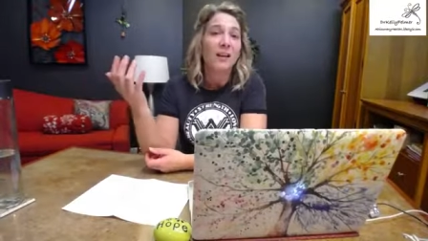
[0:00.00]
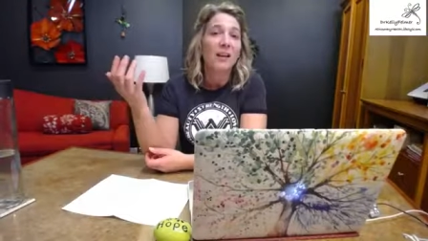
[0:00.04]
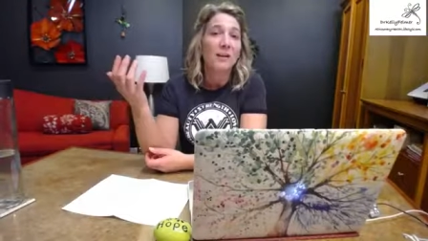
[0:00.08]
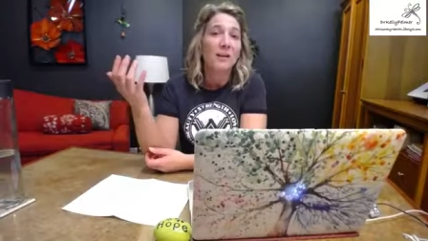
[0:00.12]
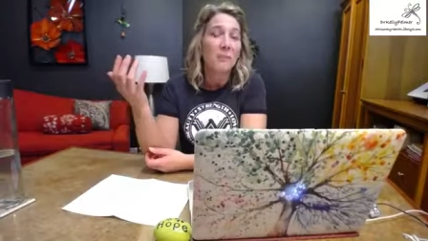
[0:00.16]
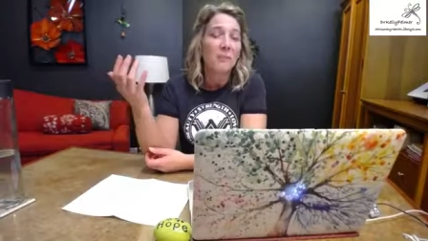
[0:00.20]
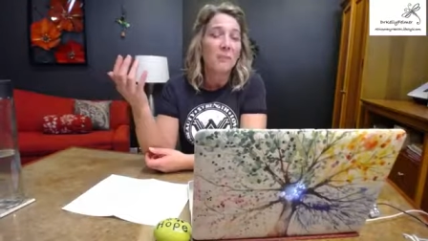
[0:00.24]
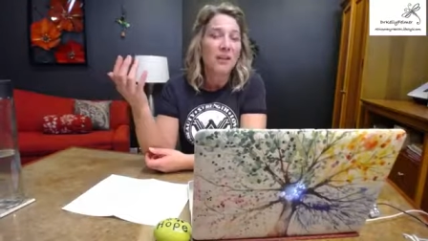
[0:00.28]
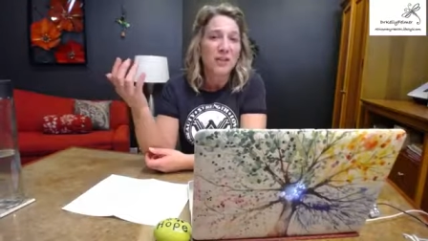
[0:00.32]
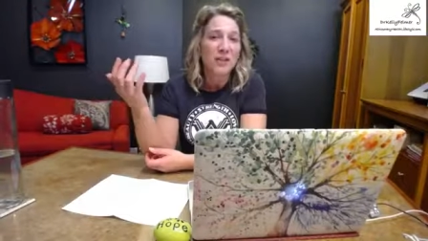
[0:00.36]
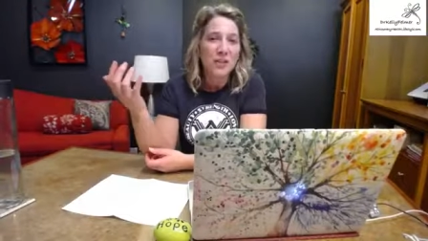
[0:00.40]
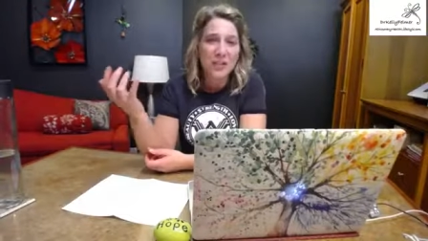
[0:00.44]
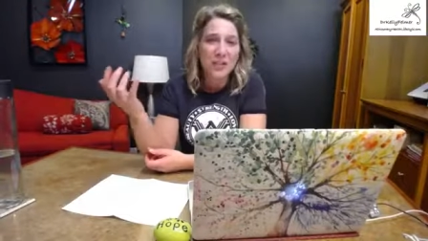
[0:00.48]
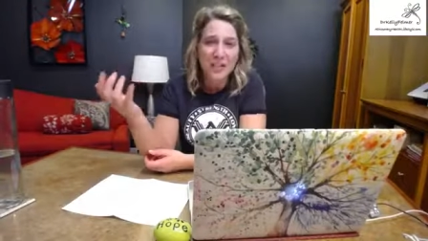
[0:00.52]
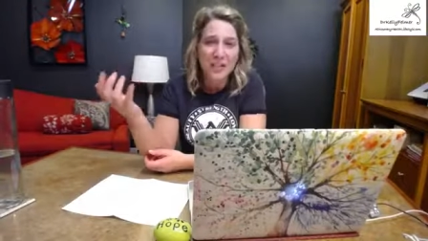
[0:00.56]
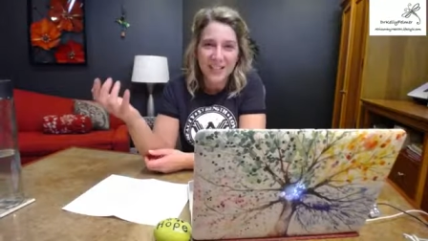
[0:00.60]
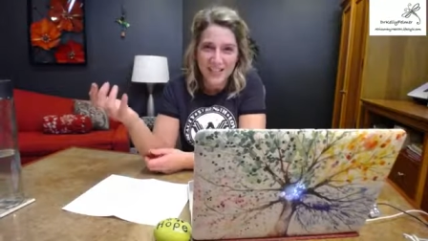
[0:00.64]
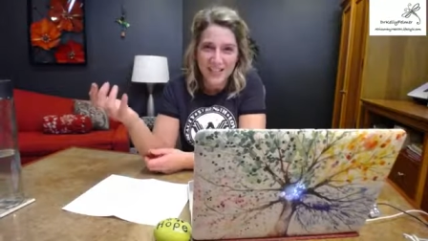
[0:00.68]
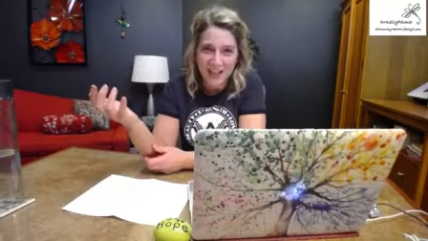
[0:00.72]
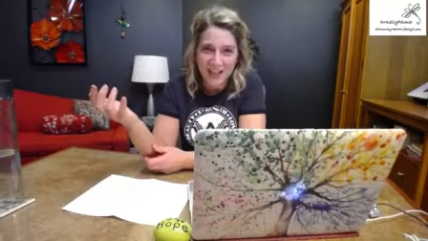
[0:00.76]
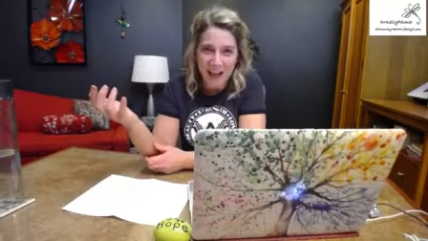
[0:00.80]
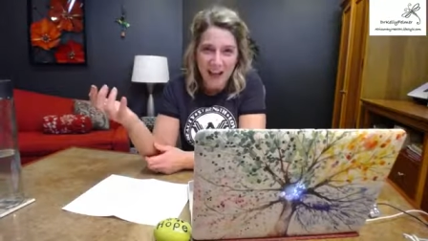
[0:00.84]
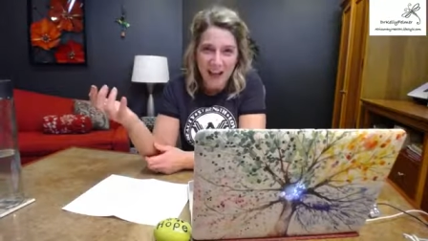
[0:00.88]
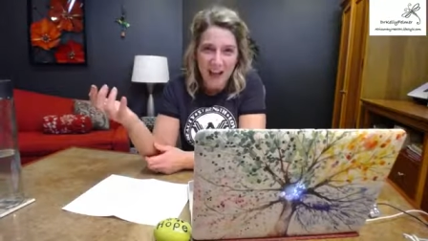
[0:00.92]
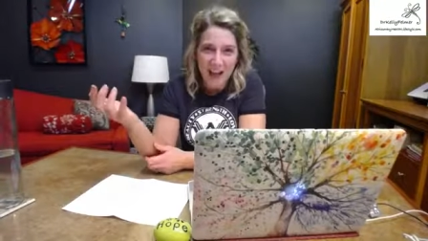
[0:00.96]
But she
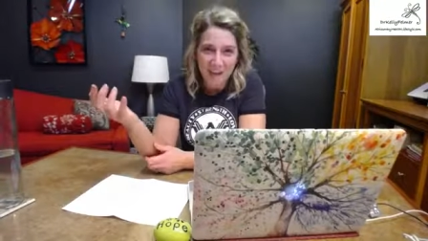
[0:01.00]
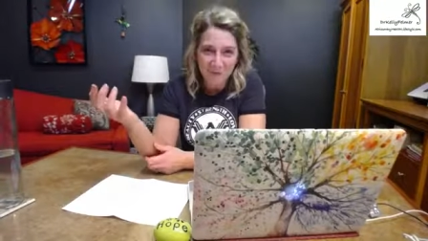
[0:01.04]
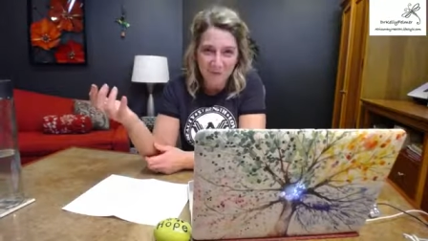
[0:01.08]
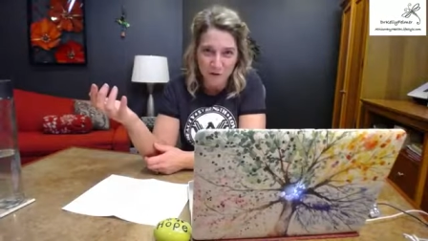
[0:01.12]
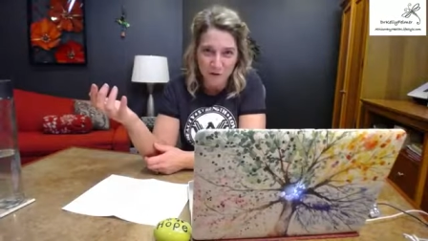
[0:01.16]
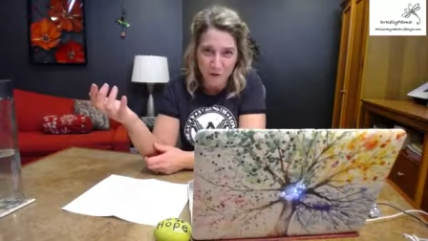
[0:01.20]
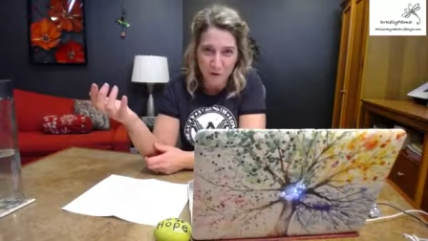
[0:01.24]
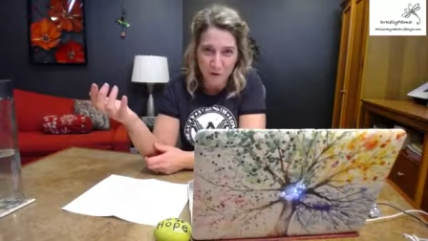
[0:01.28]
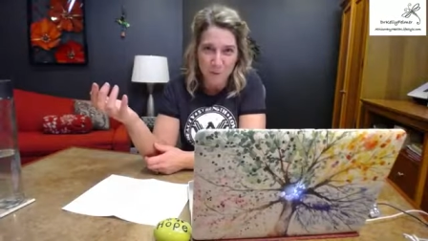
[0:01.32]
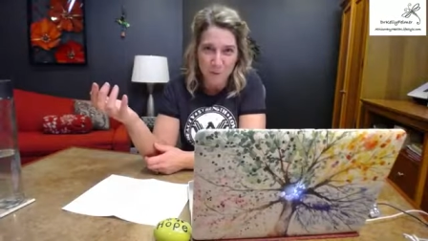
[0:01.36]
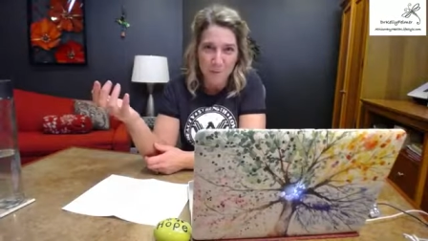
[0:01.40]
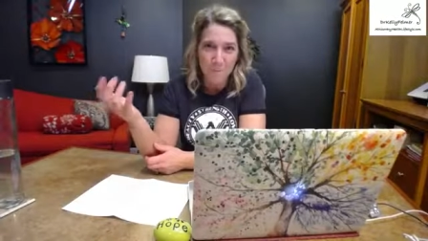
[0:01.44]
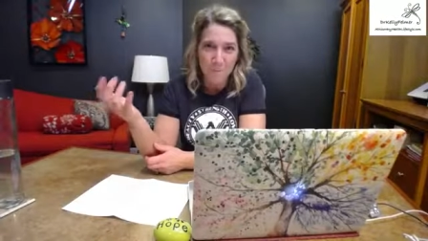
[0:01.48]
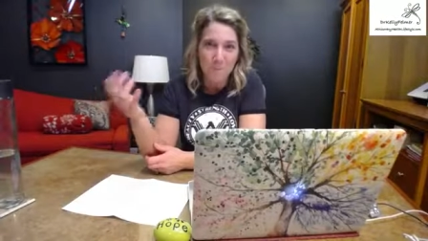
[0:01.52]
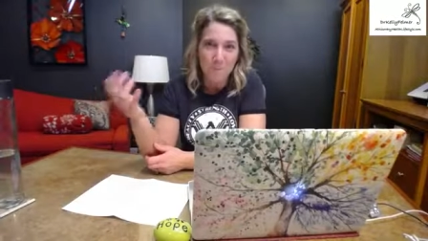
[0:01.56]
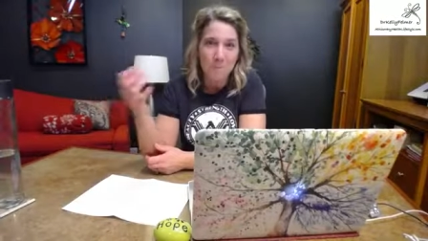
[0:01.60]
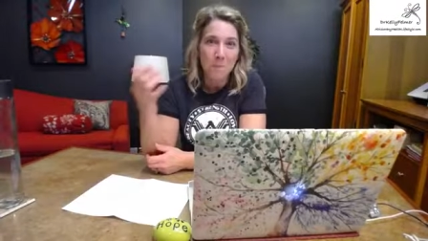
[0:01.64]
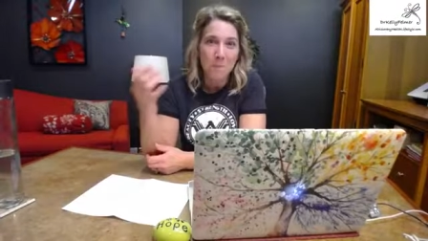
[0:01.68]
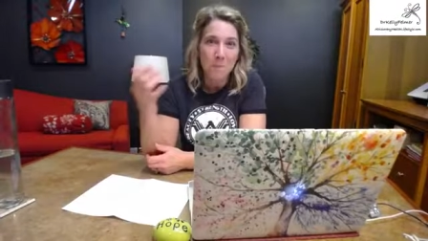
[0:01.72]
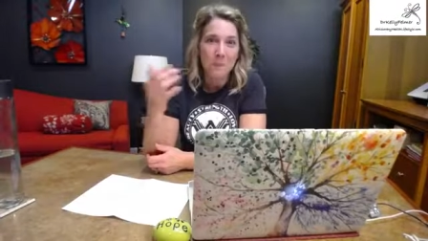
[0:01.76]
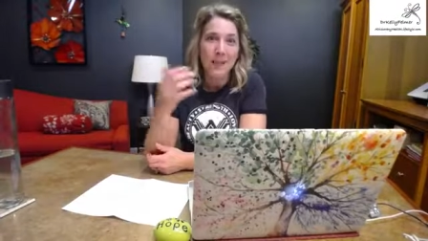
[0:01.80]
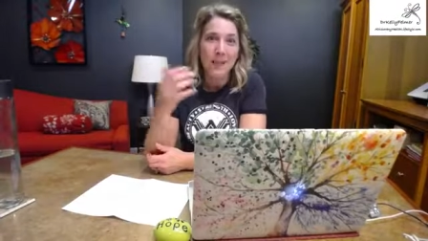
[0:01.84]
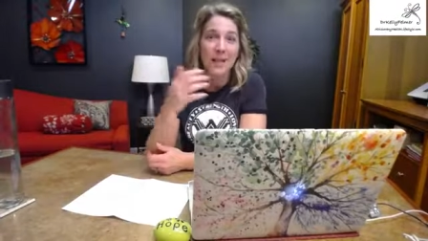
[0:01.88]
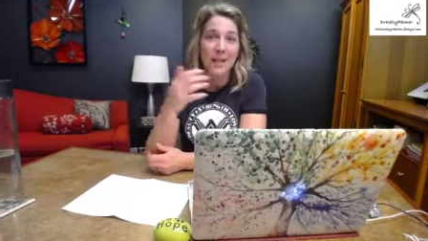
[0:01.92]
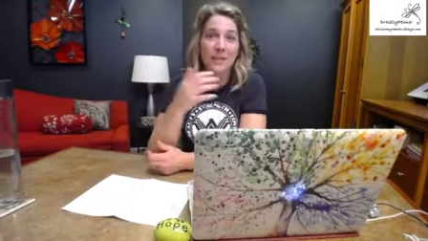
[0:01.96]
didn't have to.
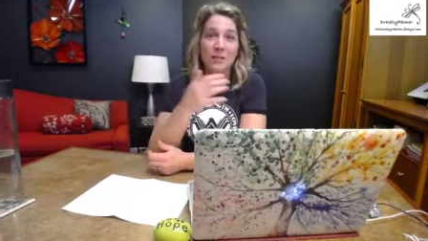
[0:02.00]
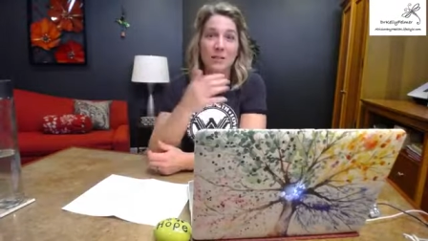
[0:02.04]
And